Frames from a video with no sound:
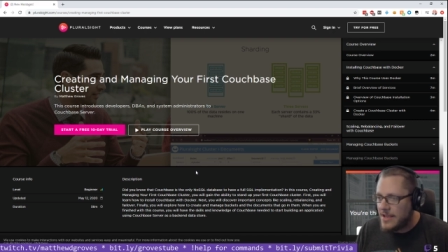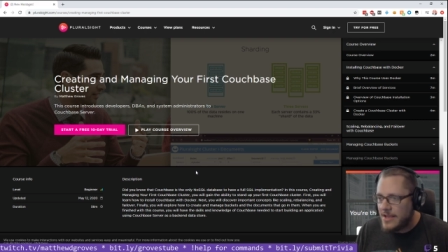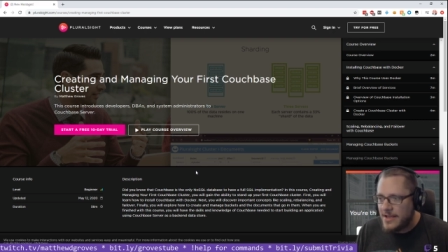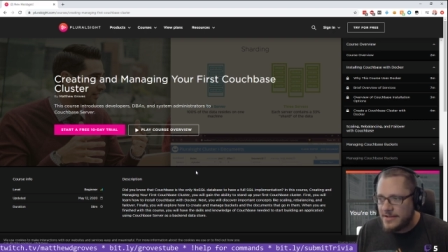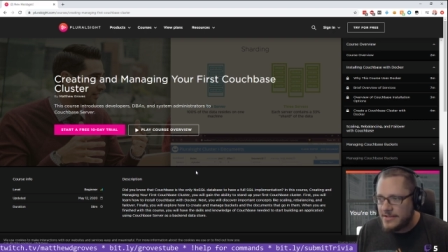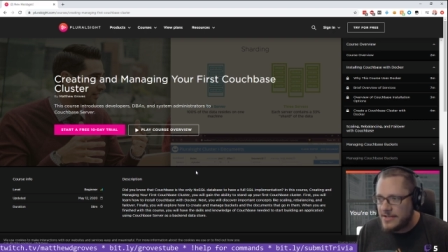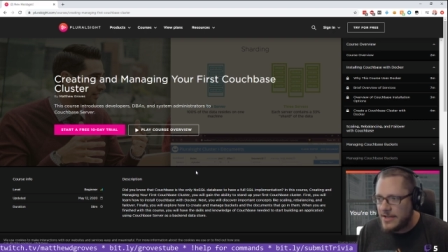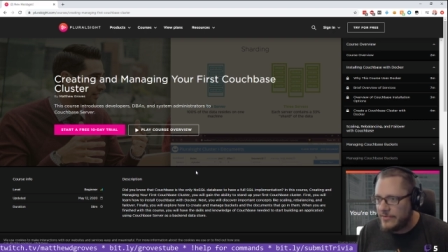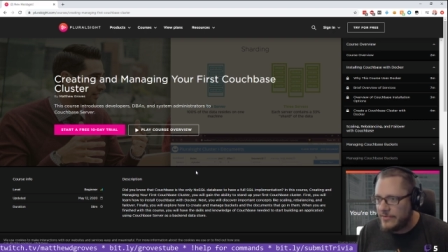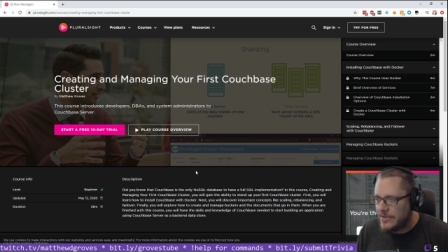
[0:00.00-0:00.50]

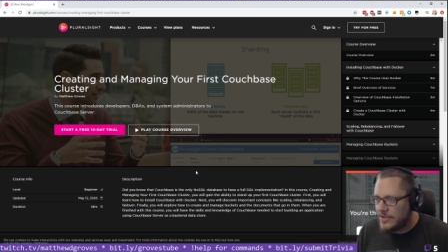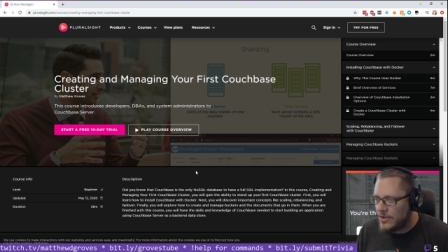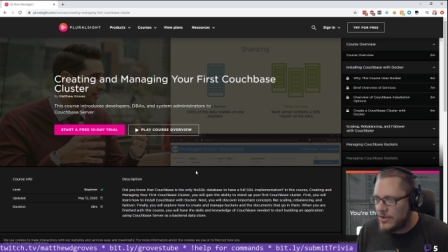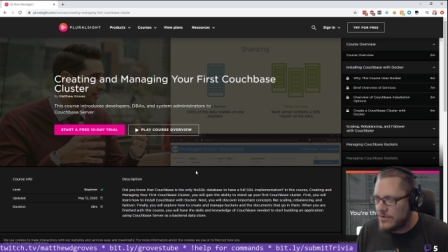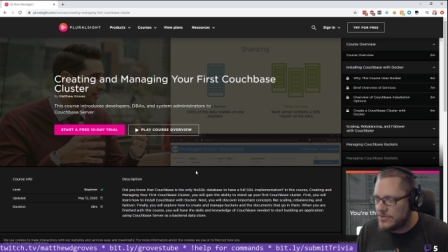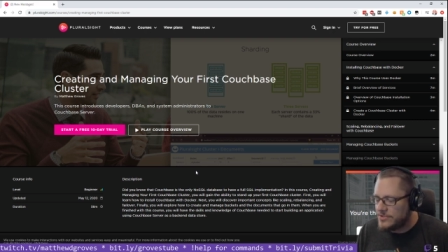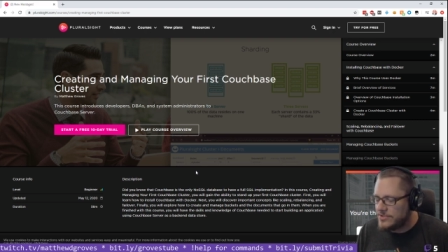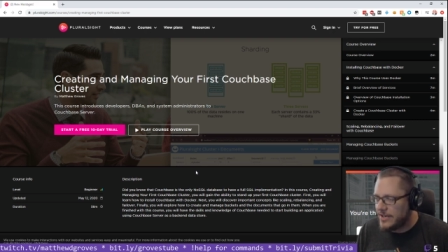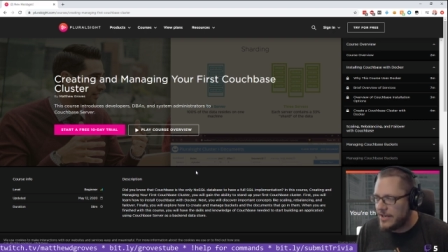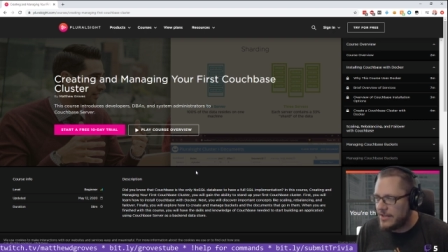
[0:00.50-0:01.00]
definitely
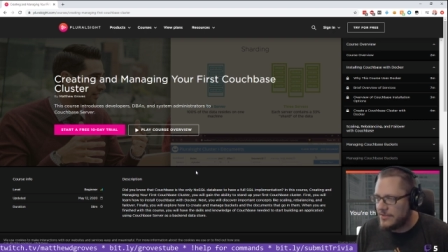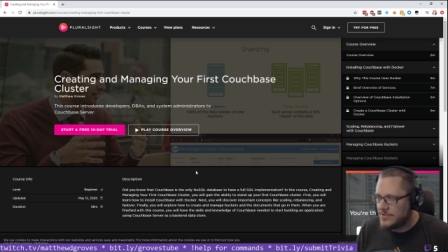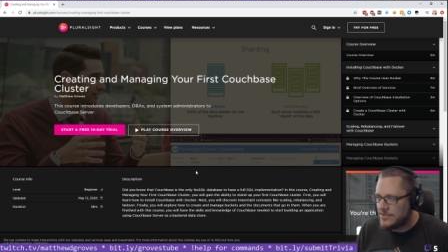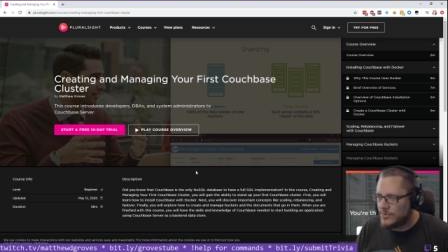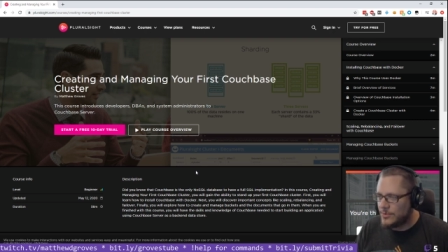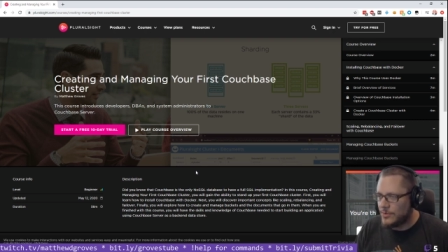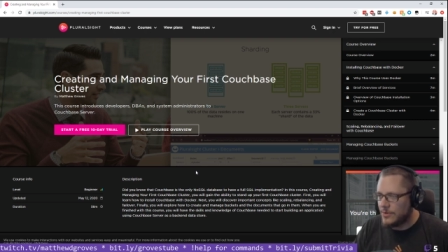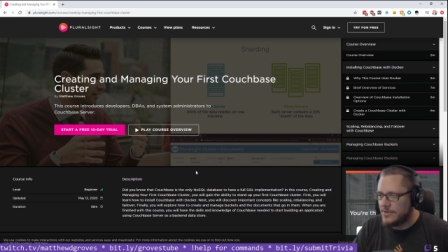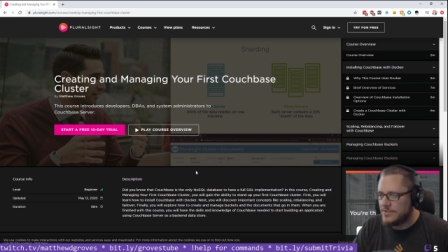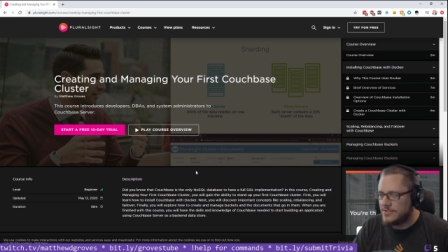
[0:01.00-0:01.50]
go and check out this
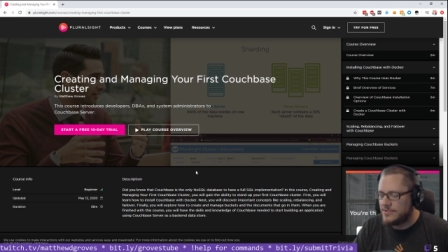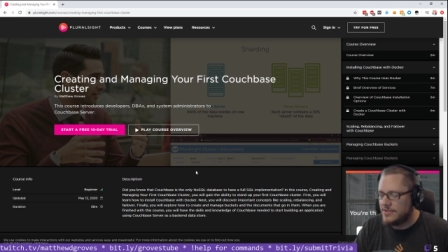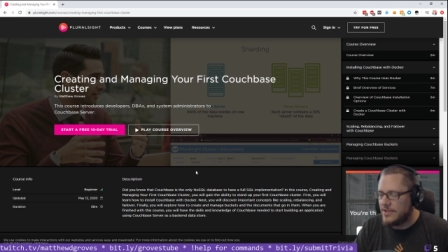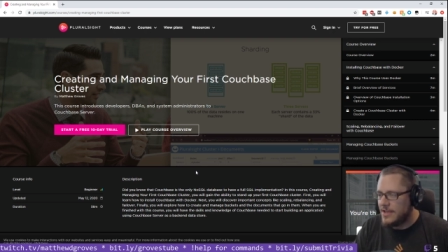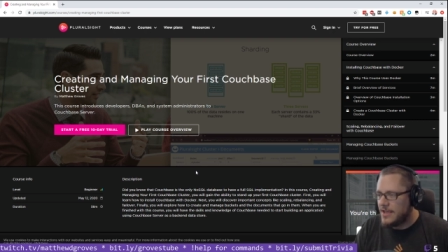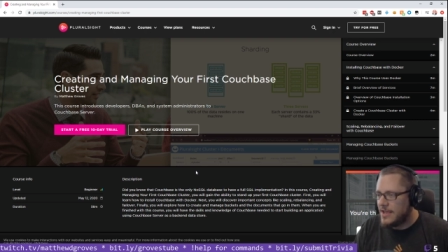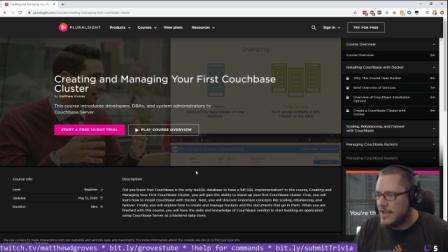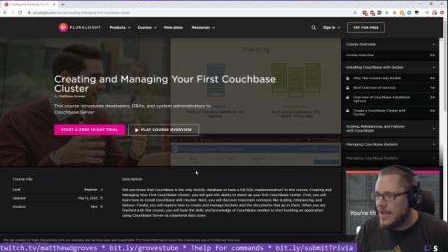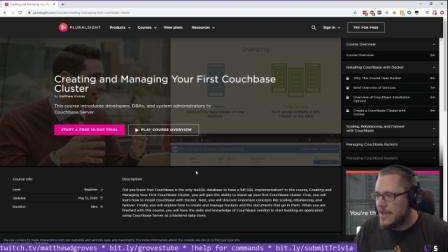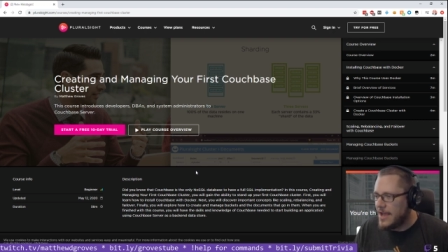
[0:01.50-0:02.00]
course
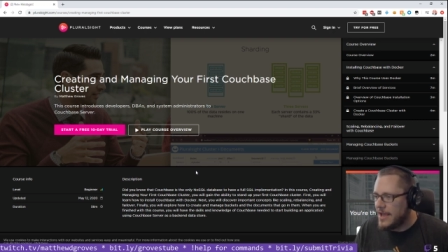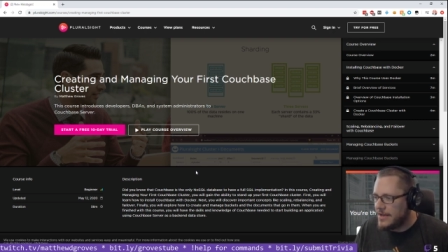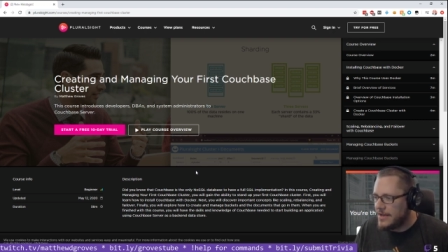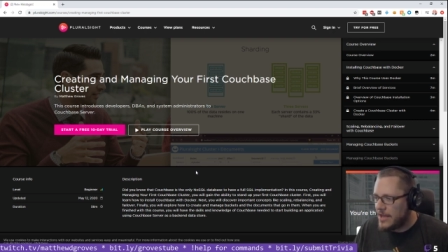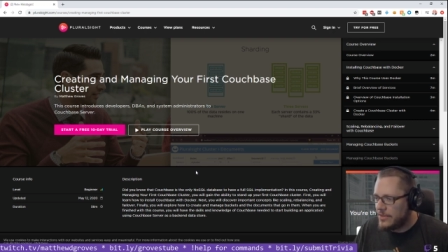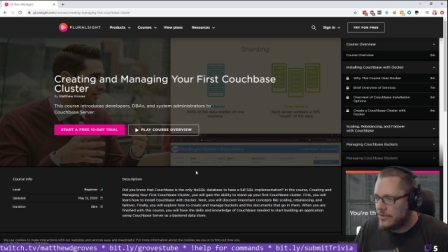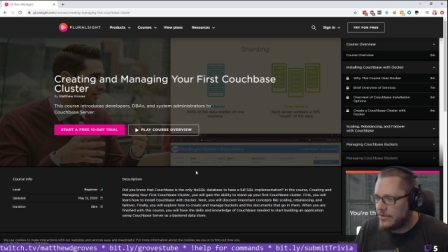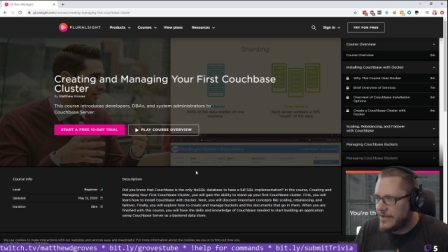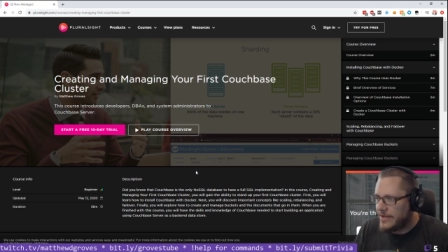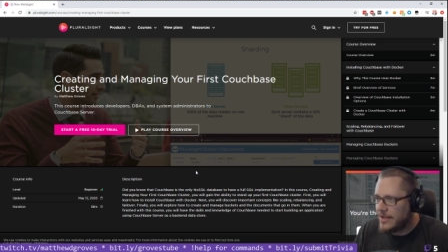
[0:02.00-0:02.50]
and
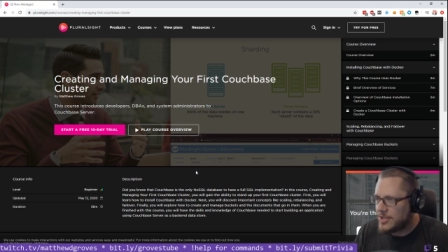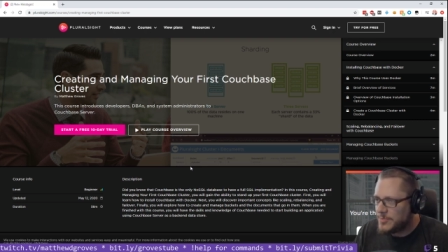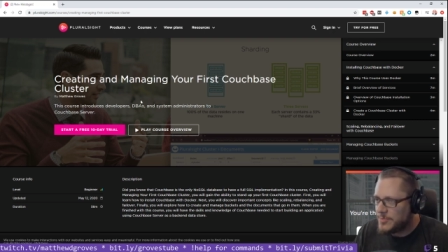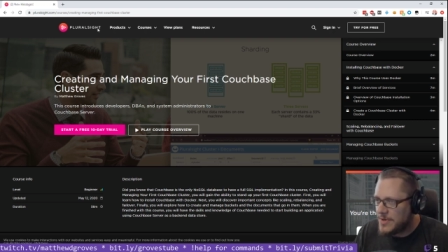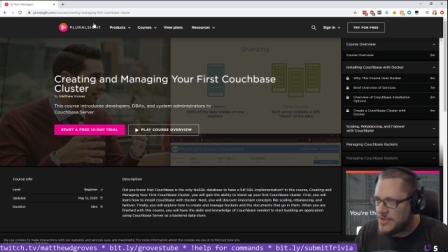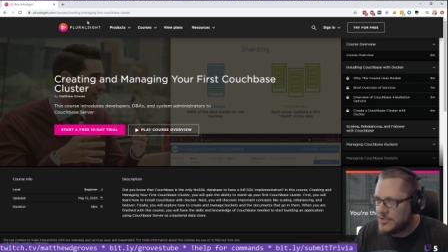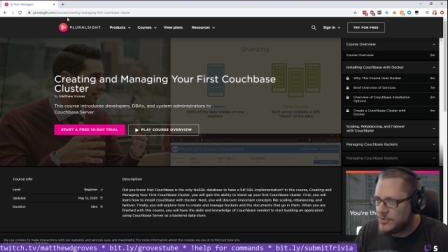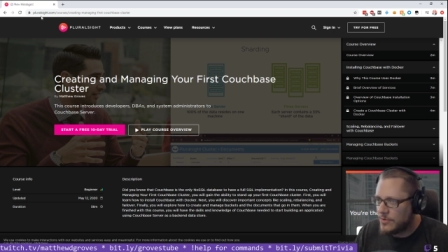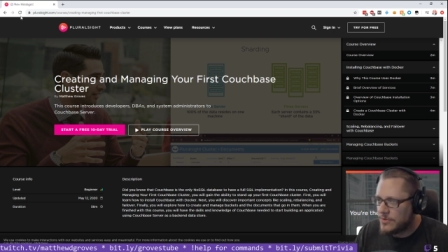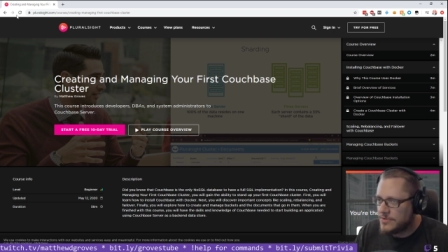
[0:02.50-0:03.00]
other
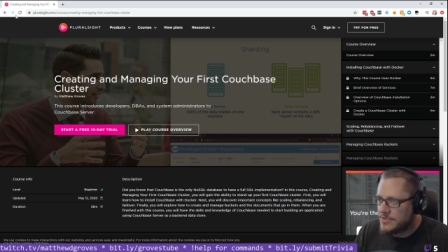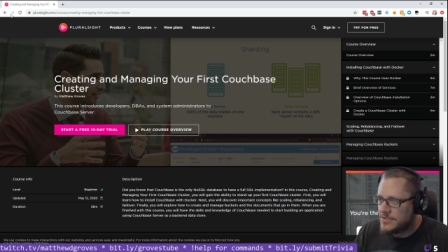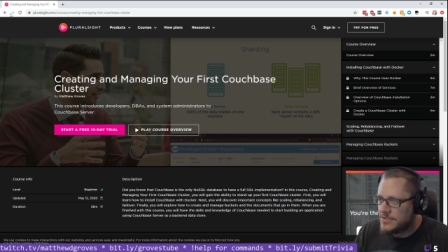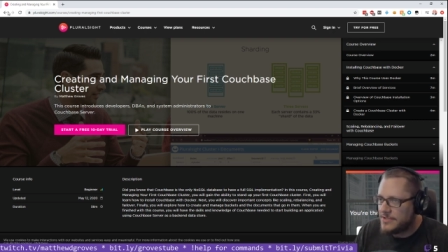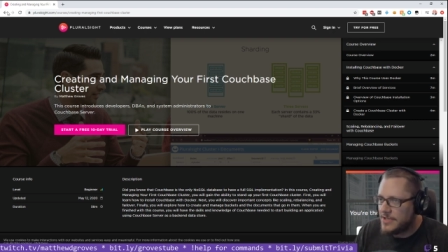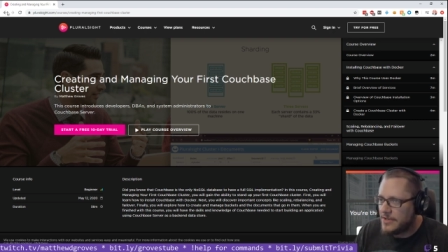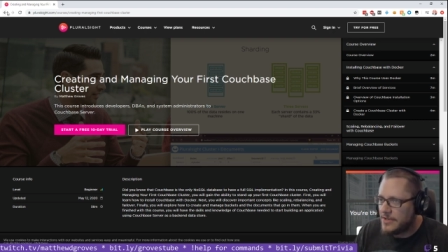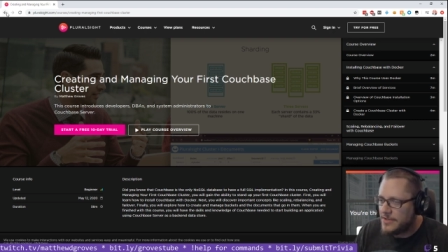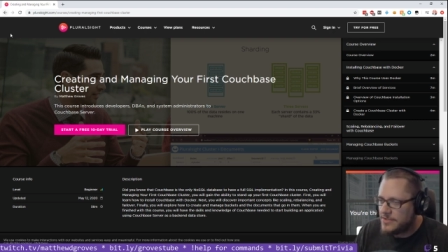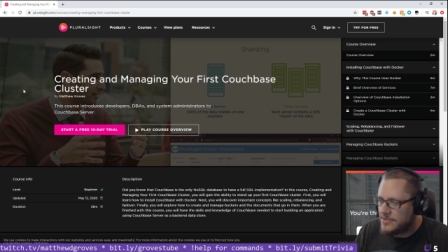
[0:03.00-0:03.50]
Couchbase courses there.